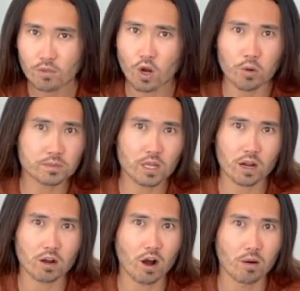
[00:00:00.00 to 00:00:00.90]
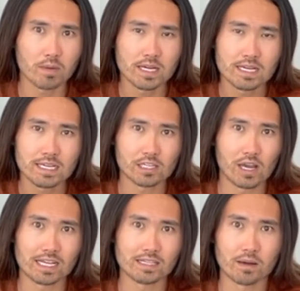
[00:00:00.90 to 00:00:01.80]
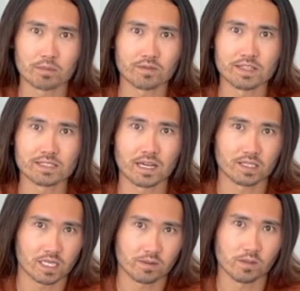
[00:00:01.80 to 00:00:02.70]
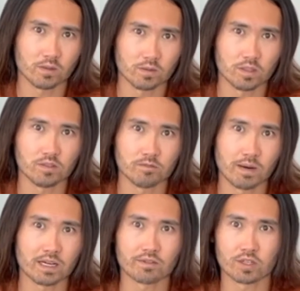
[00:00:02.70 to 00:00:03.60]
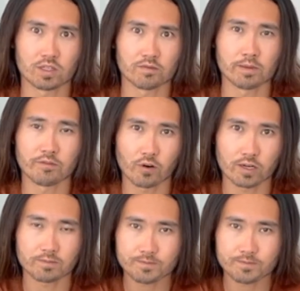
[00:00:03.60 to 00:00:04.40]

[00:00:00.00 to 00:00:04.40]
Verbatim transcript: Homes.com, you know, any number of these sites that you, you might have heard of before.